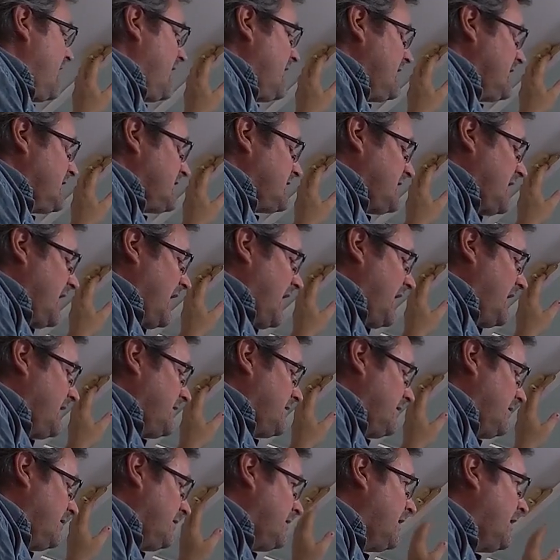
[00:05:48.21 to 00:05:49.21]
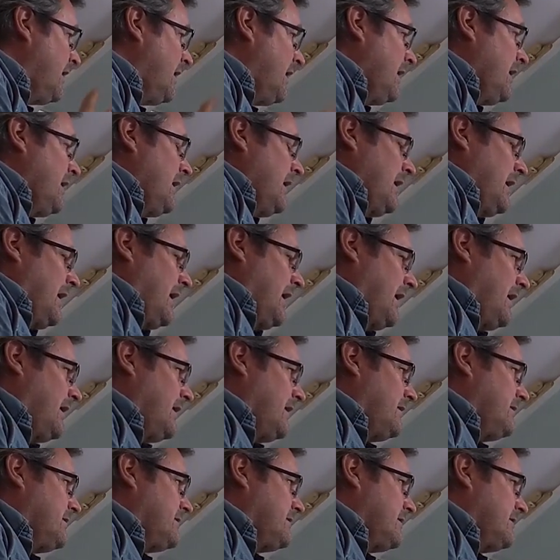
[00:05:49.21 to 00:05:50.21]
on this handle.
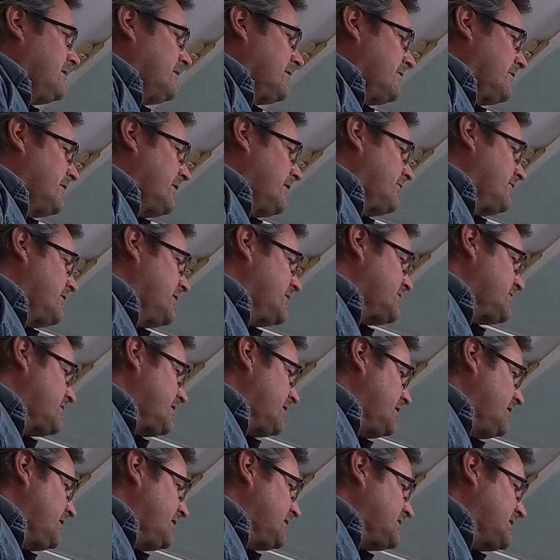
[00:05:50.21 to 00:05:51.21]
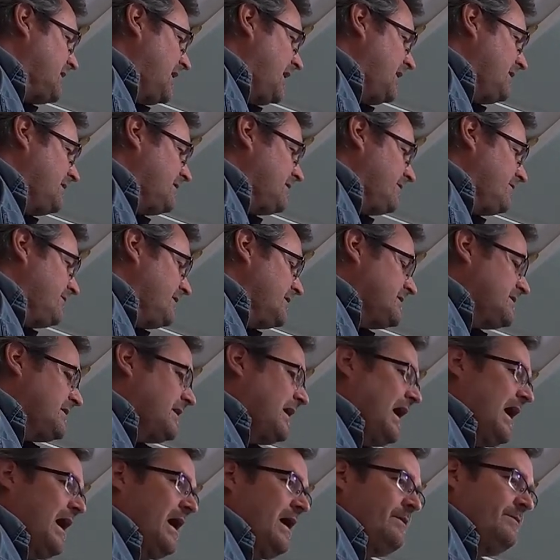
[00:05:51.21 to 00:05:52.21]
The original intent of this
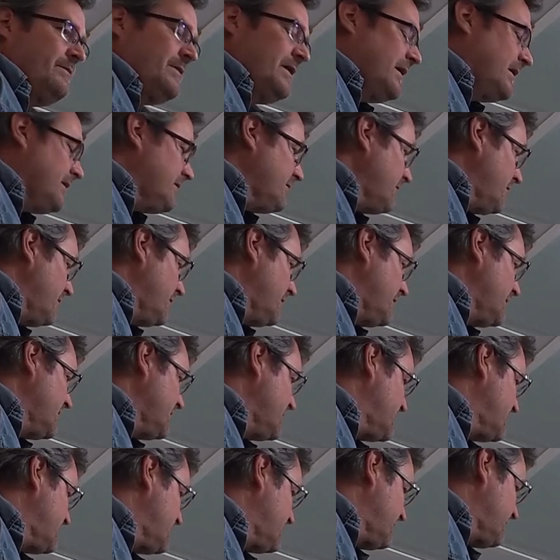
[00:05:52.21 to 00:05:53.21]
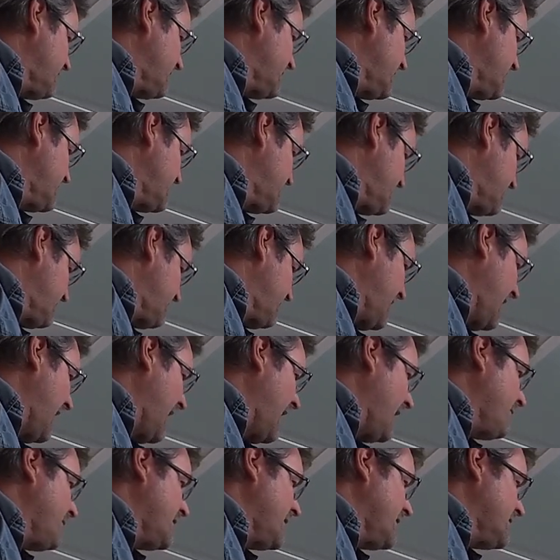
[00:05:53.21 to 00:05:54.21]
cabinet, or these
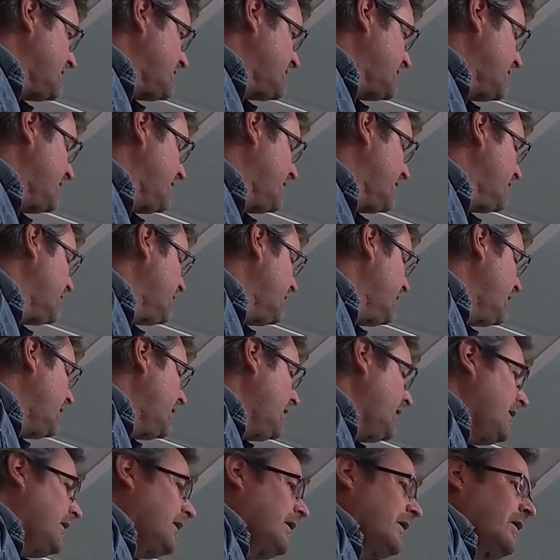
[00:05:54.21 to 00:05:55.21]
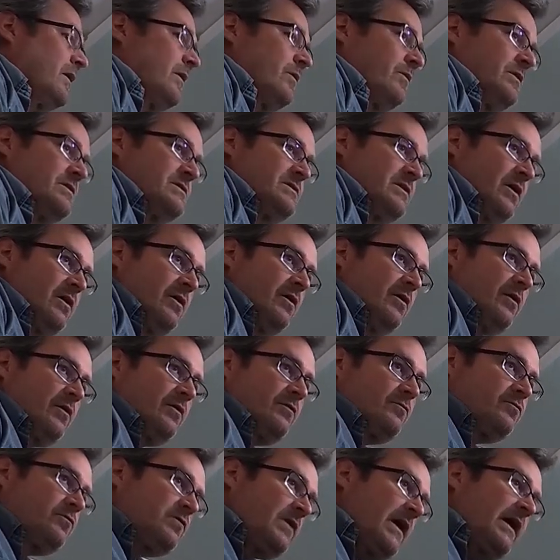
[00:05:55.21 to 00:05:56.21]
cabinets here, was to
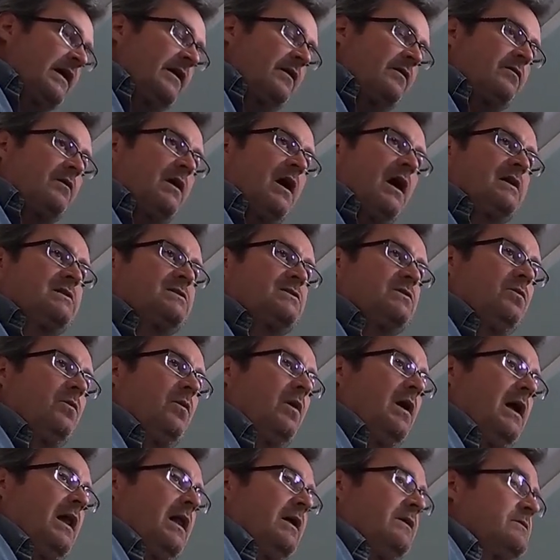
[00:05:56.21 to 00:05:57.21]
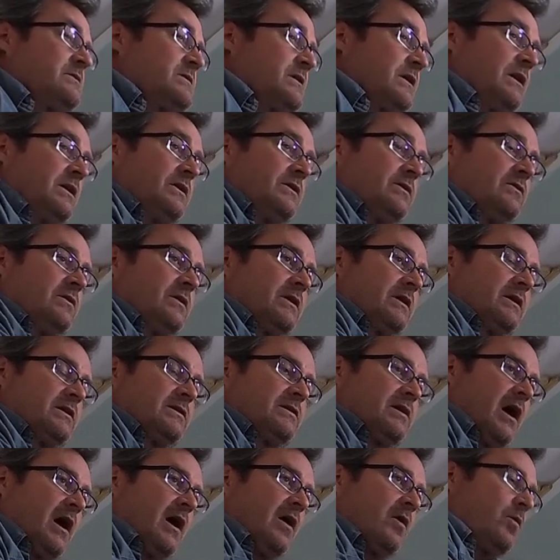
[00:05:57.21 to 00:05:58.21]
go right across the wall. I was going to do the
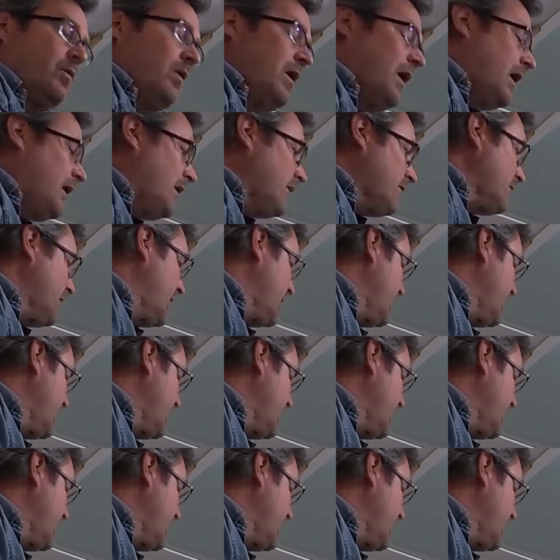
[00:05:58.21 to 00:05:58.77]
entire wall